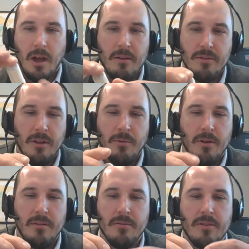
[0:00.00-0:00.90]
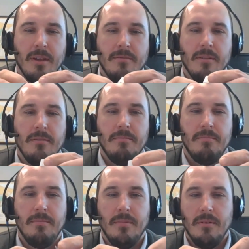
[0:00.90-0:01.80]
how does that work? You just have to,
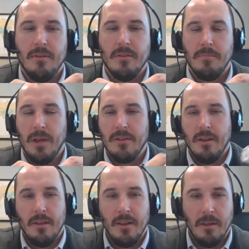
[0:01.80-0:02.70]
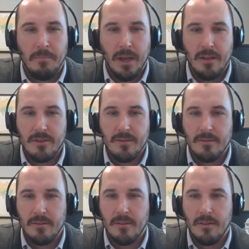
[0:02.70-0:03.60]
is it in that base?
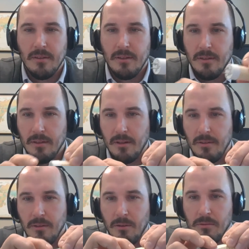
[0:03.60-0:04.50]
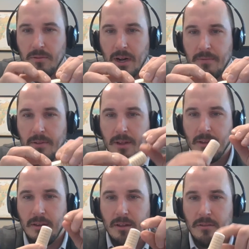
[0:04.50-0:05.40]
The whole driver
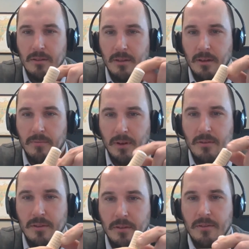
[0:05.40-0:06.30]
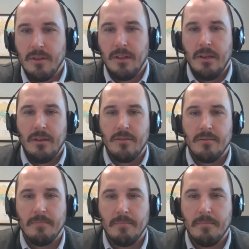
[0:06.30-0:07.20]
that fires all these LEDs?